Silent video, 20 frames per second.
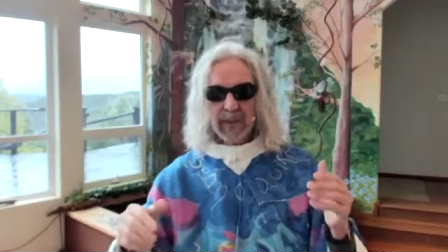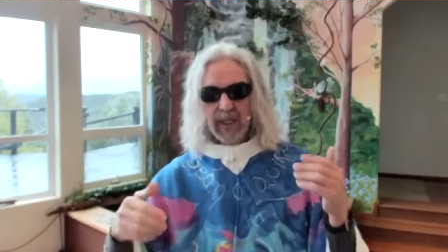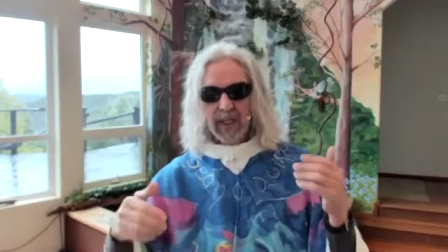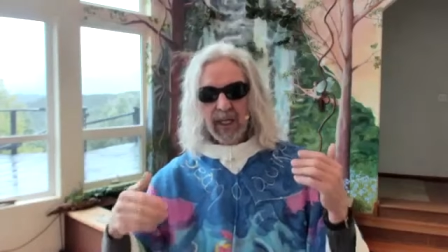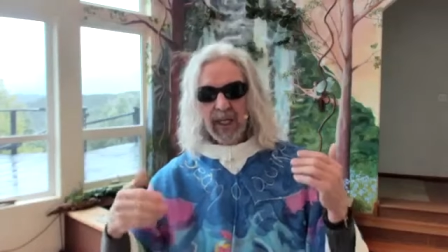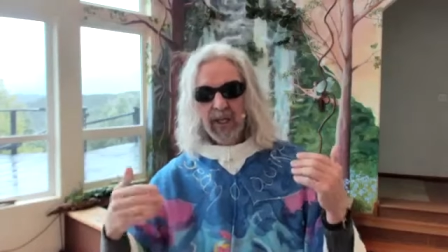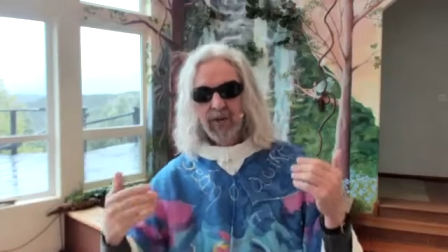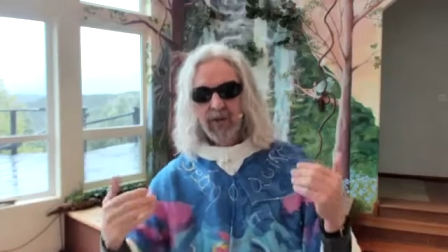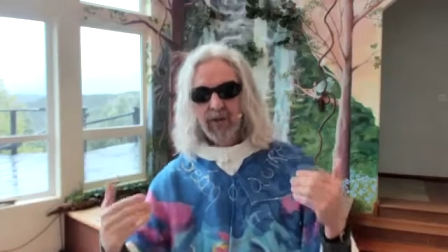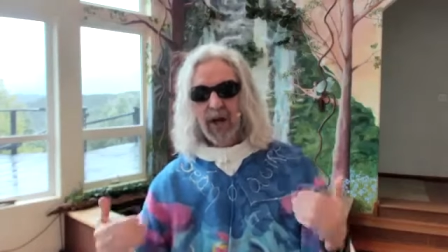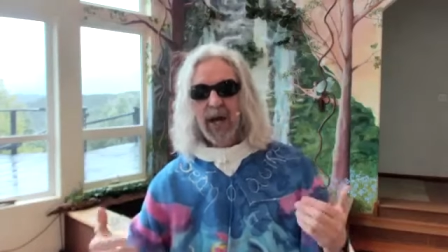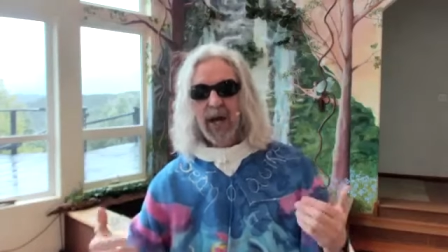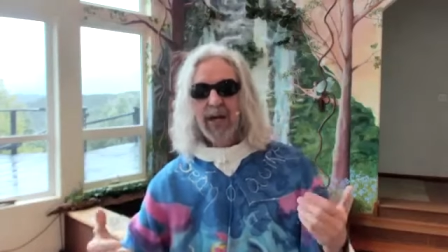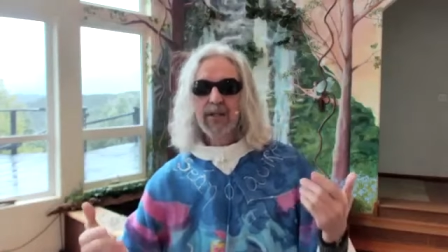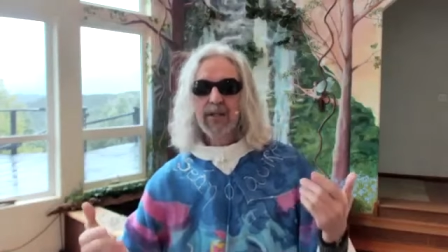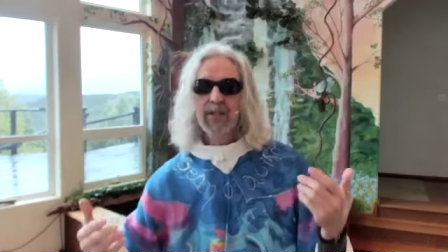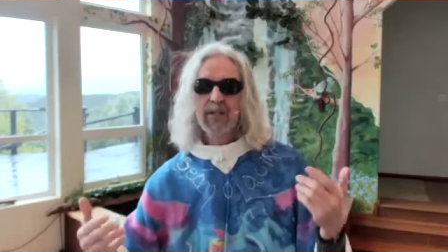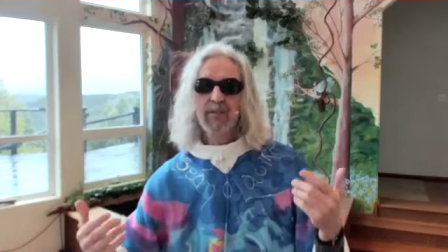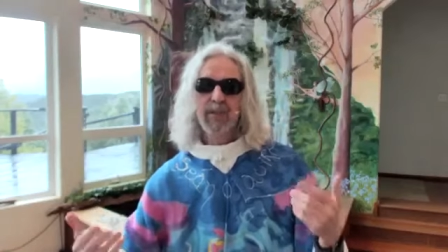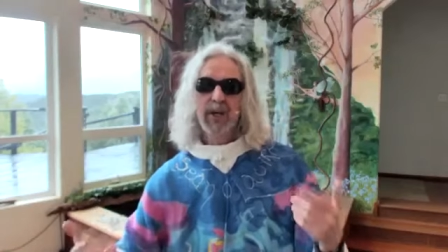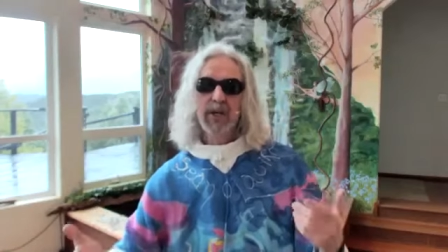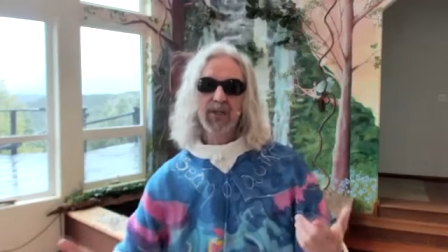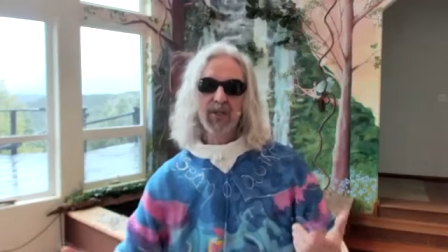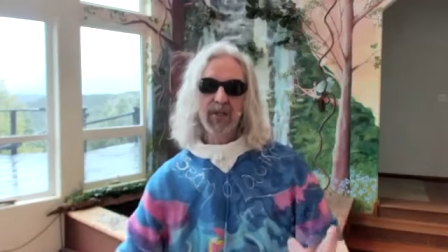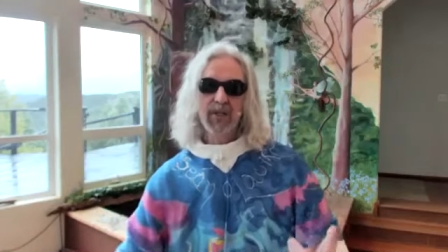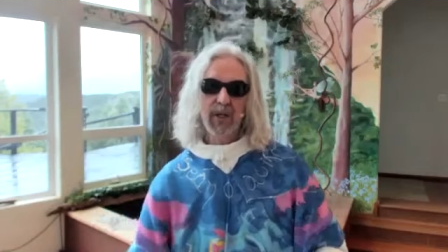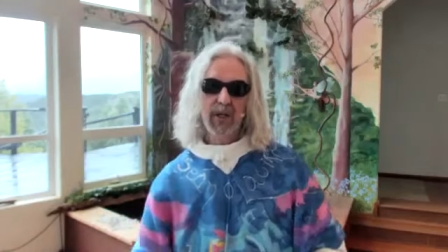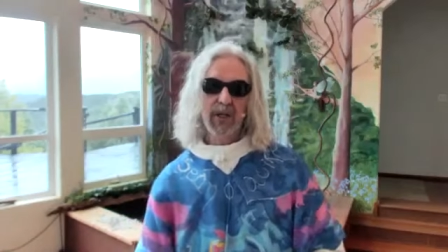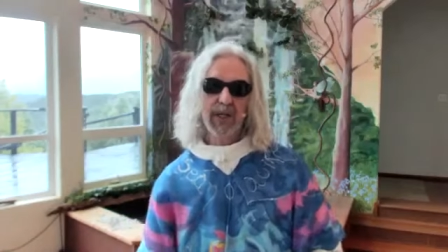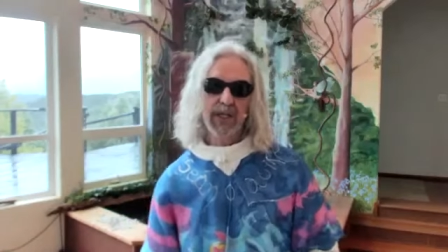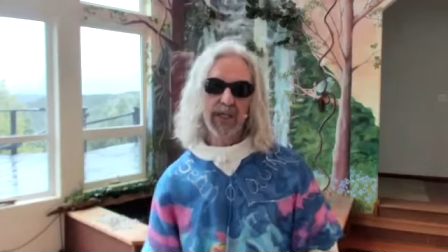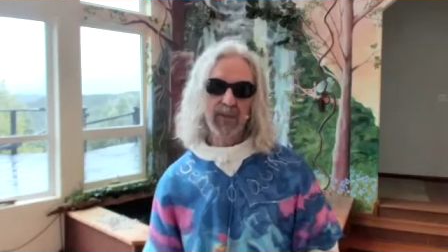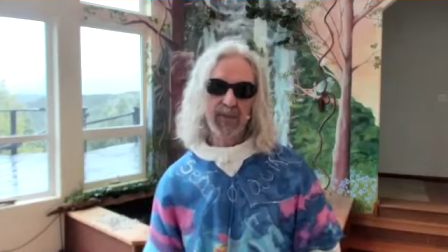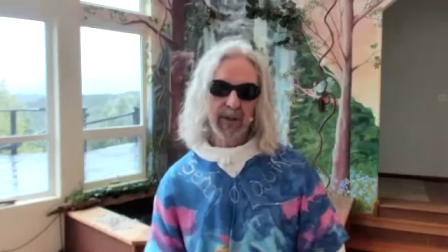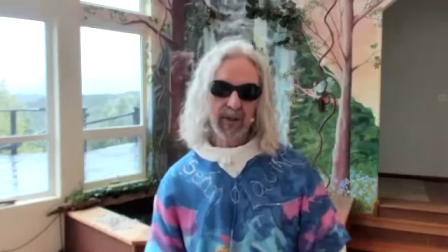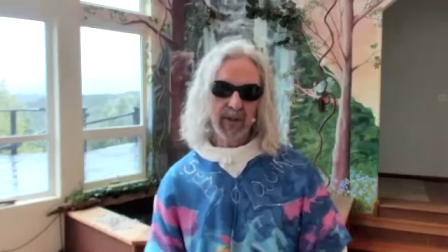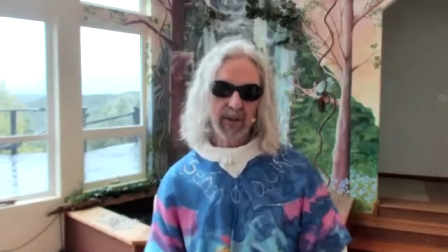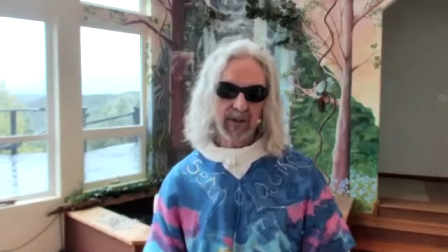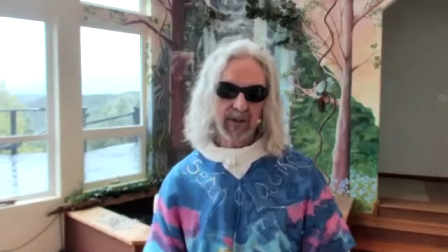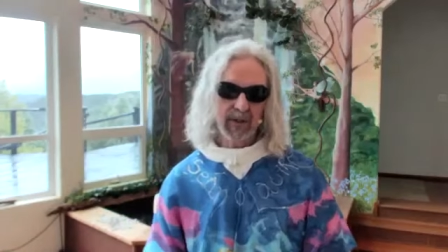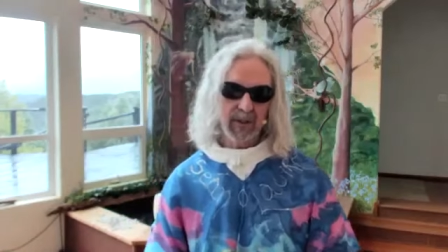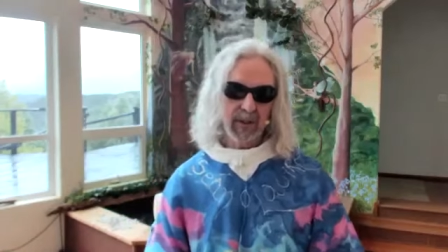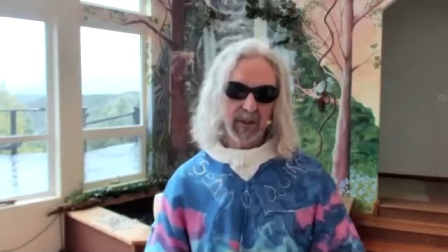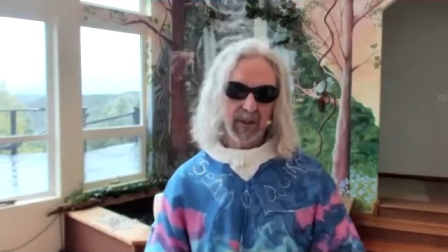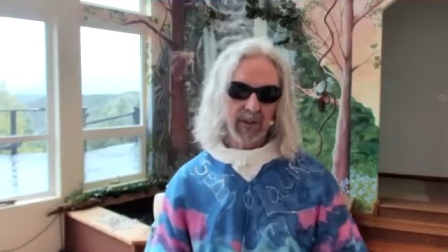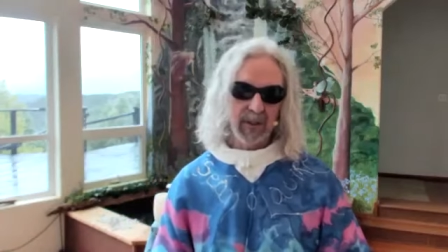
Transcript: a trans-dimensional experience.